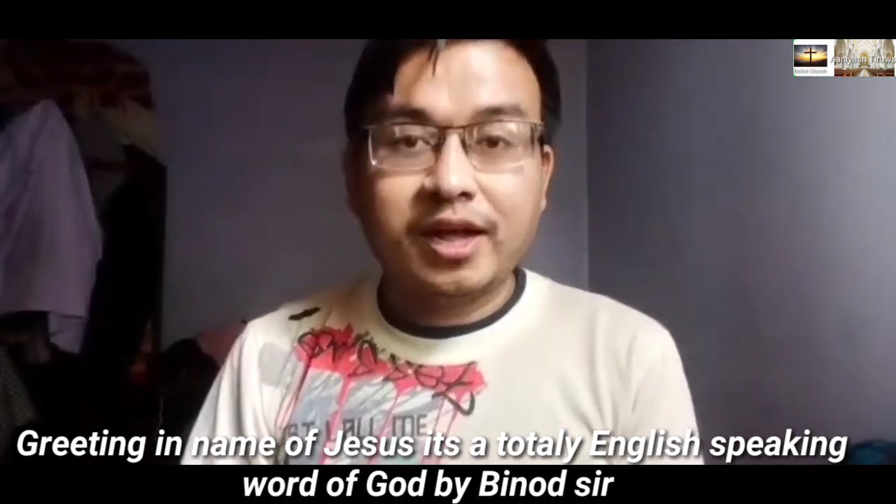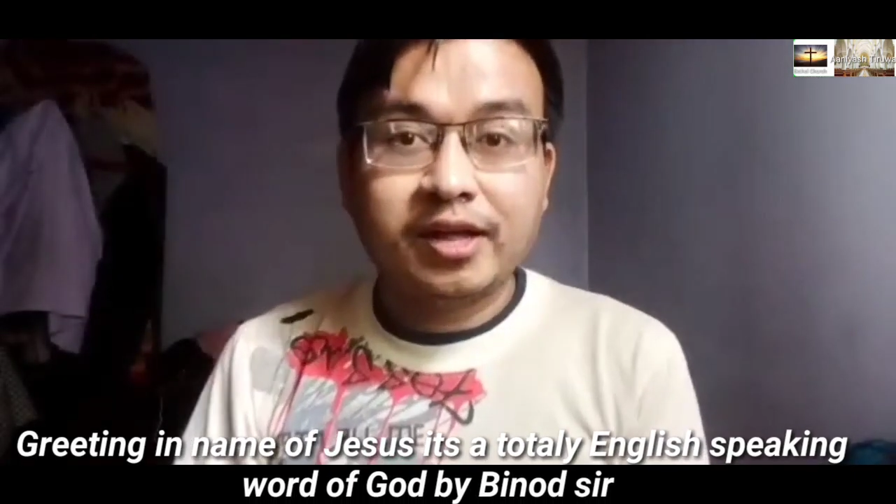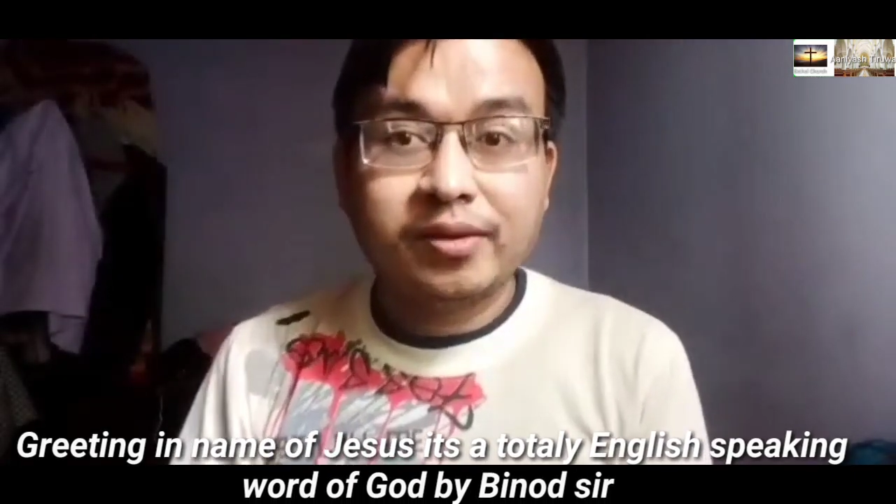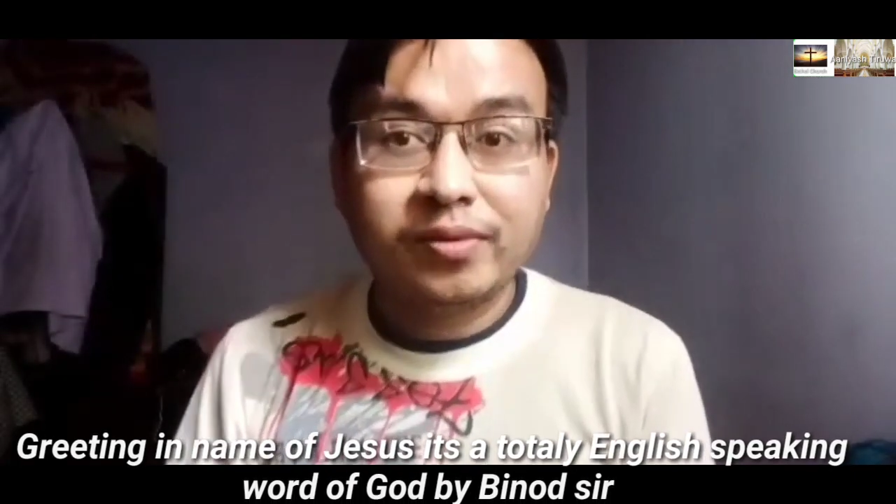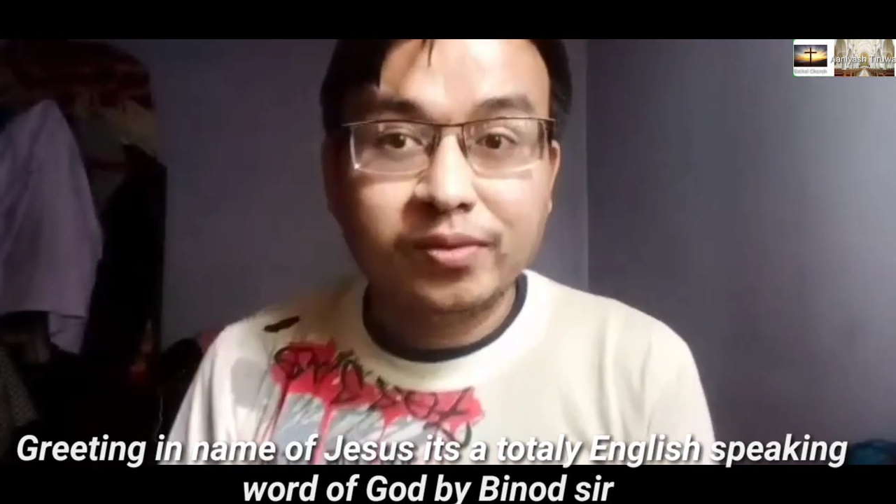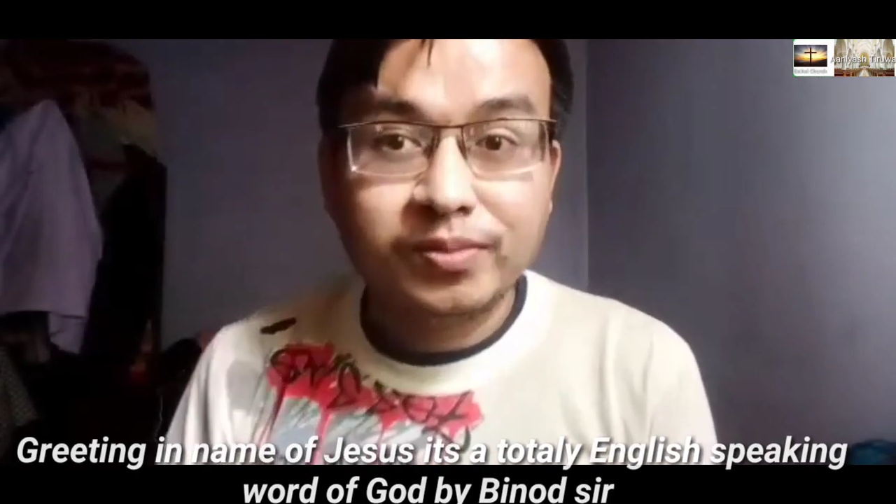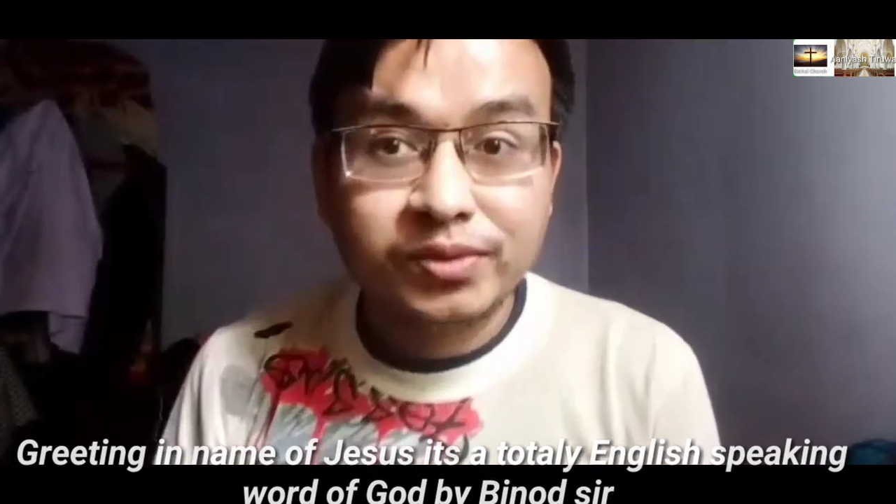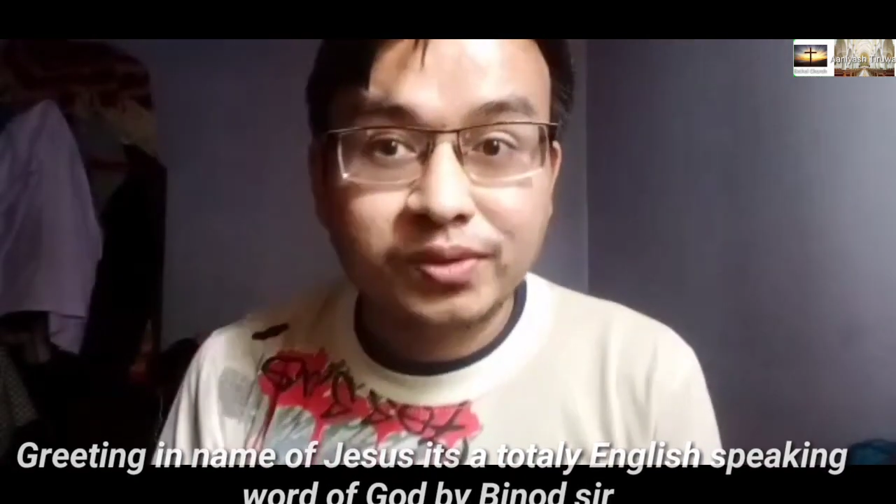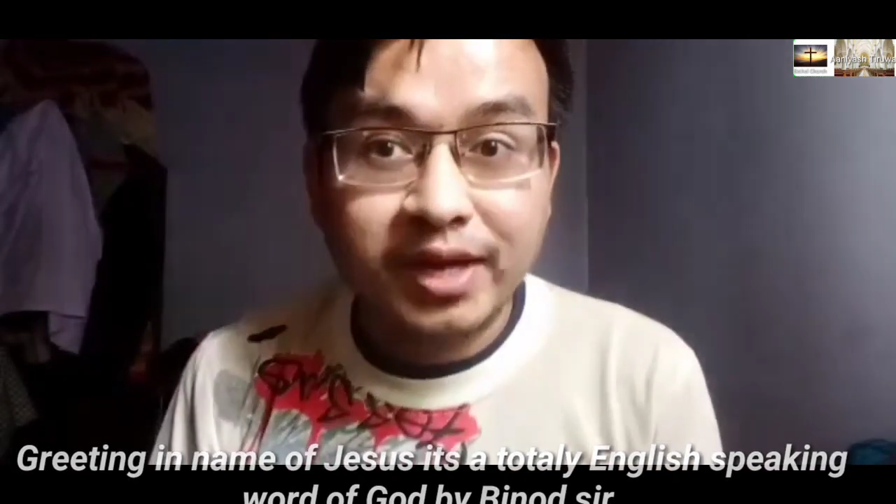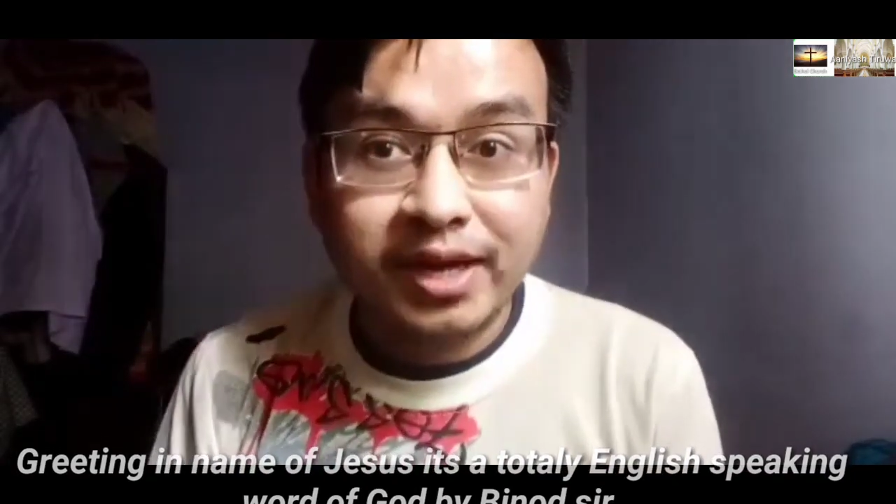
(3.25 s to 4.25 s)
I hope
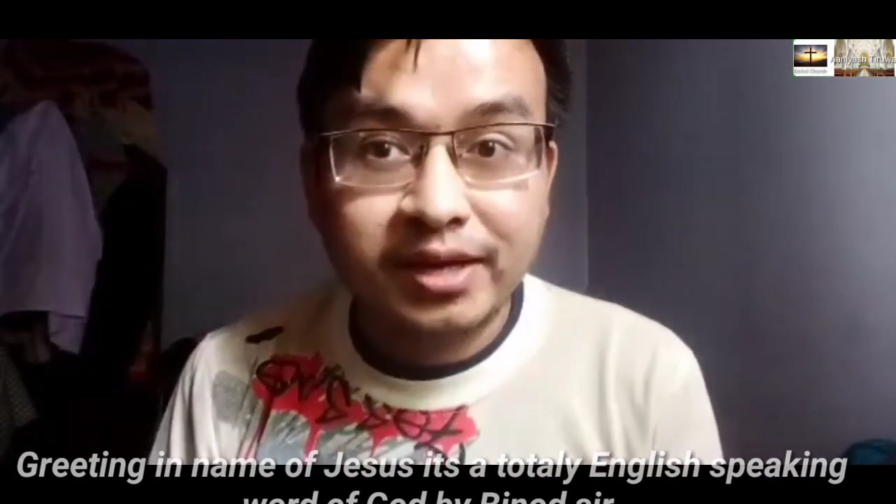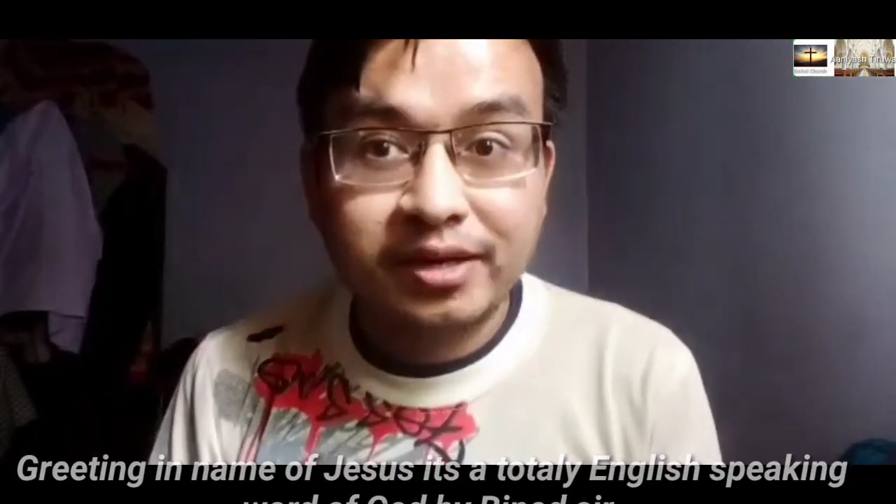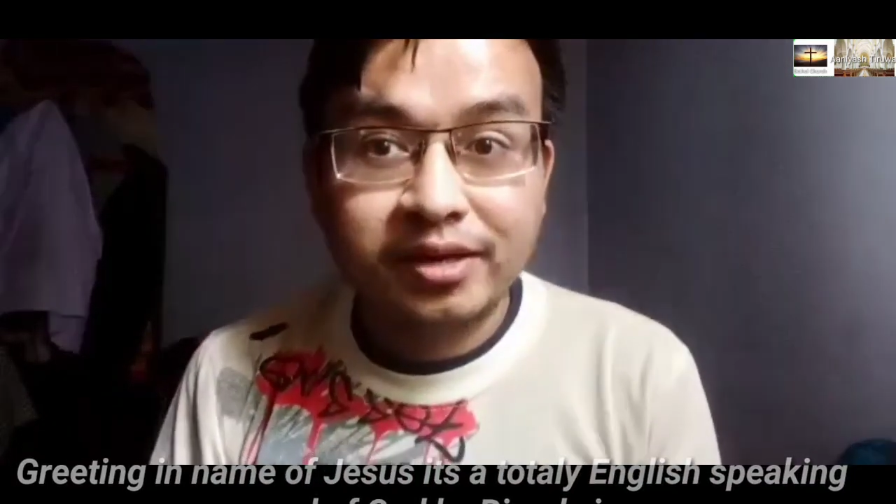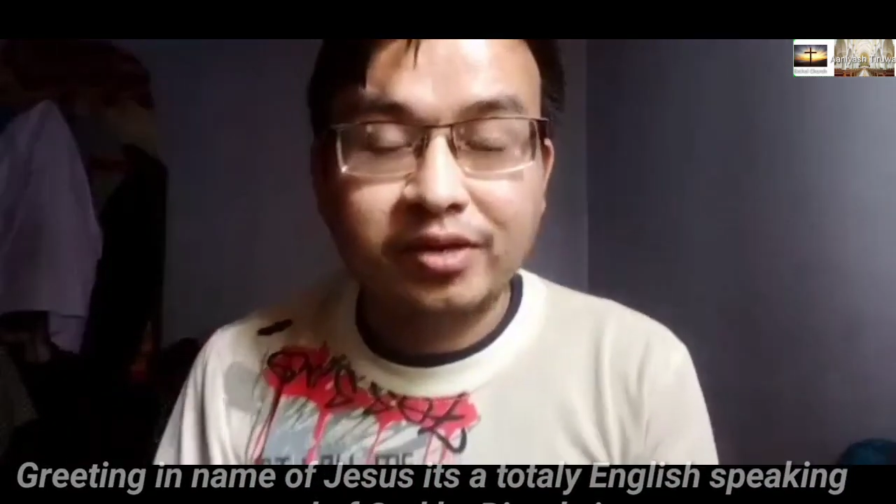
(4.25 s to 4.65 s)
so that